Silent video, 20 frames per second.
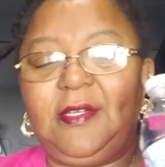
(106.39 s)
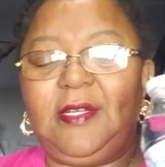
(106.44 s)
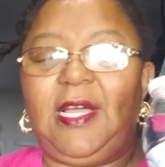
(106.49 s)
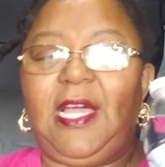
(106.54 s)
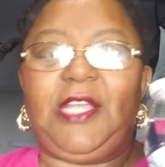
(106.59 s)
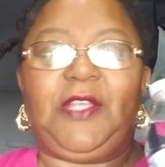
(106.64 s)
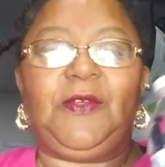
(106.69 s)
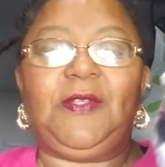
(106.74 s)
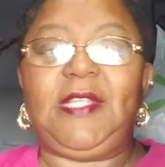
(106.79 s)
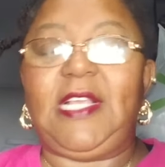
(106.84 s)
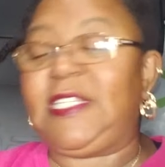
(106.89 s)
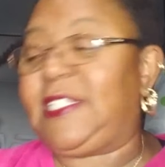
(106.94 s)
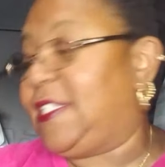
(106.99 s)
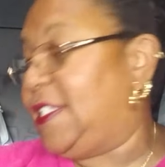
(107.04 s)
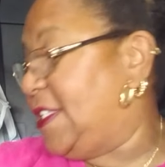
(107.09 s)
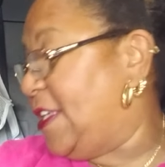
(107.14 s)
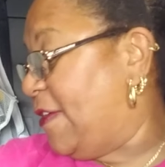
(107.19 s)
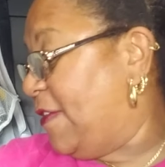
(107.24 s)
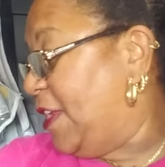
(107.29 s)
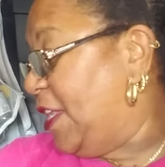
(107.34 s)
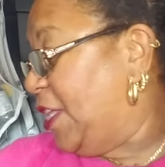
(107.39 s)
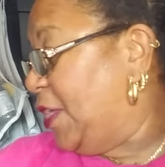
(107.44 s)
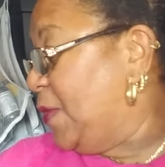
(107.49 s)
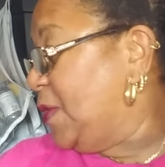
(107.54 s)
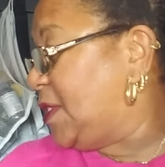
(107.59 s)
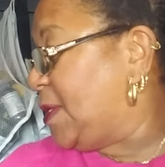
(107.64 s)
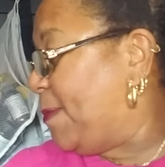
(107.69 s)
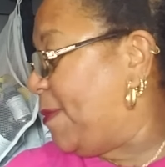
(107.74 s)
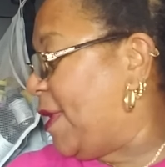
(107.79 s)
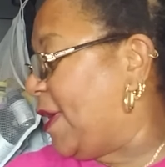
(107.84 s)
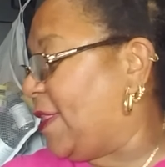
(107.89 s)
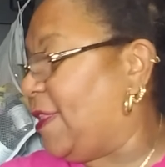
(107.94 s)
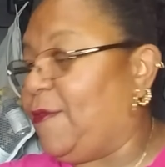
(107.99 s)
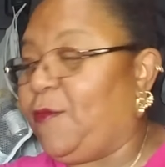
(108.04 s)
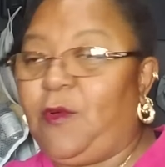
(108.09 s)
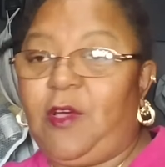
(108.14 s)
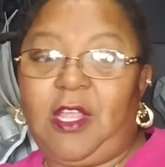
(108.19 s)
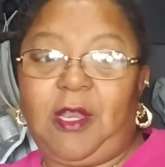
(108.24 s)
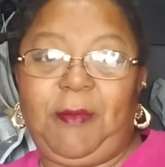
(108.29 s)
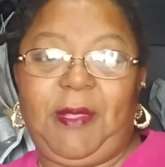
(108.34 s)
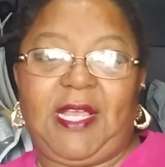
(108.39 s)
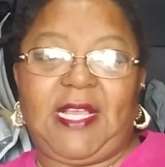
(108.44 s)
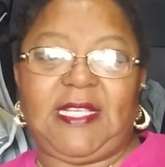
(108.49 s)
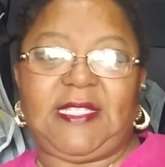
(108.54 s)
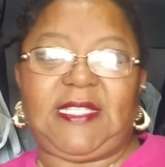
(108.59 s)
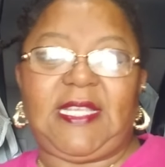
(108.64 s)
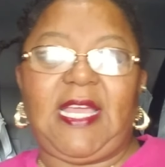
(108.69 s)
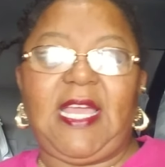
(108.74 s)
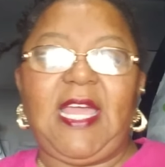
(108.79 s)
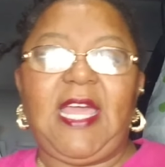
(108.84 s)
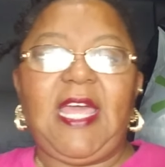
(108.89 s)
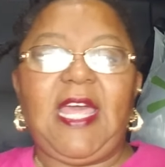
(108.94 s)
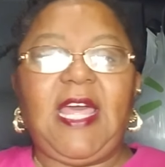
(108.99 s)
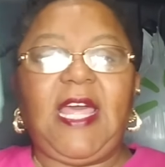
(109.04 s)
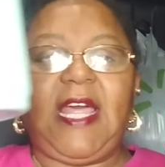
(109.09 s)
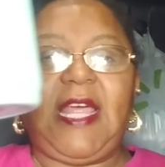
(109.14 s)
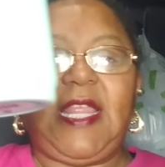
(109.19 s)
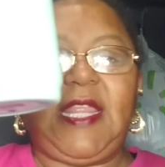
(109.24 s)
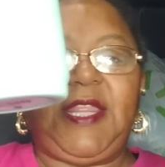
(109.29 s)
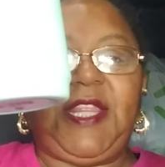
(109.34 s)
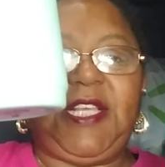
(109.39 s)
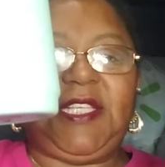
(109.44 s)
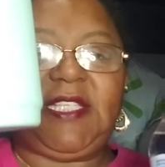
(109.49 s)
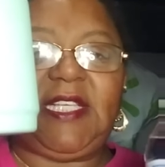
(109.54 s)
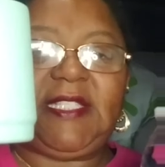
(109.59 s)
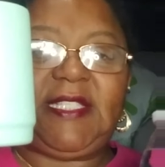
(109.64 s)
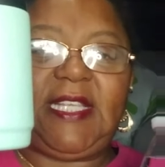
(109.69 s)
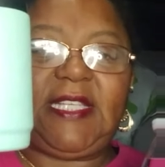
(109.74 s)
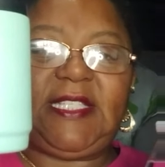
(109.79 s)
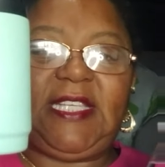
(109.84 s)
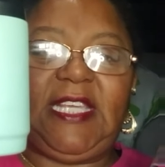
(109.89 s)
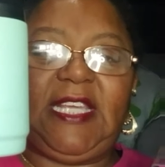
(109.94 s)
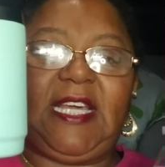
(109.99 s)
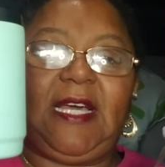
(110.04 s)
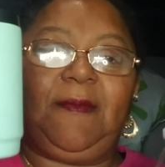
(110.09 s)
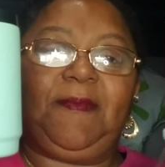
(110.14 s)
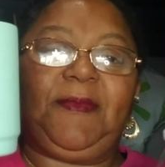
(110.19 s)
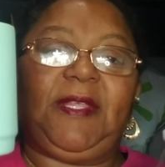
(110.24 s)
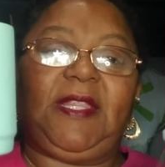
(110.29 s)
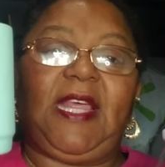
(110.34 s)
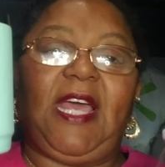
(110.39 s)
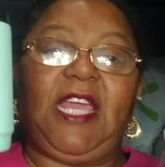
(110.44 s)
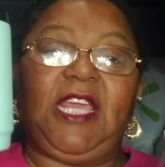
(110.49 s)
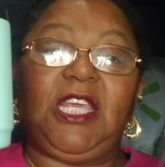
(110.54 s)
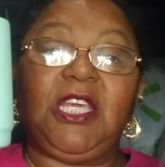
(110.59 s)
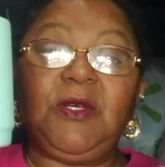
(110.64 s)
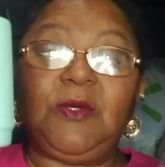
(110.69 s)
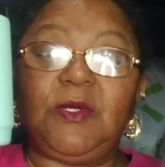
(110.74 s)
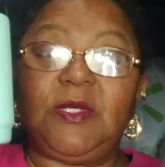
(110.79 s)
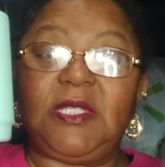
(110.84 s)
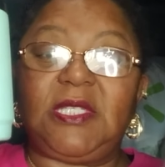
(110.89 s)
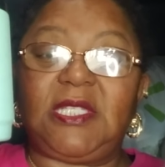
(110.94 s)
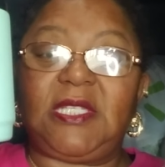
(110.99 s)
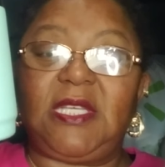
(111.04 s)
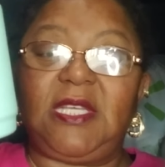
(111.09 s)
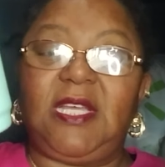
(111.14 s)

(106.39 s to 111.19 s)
I don't necessarily use a bottle of water because this is the teacup that I use.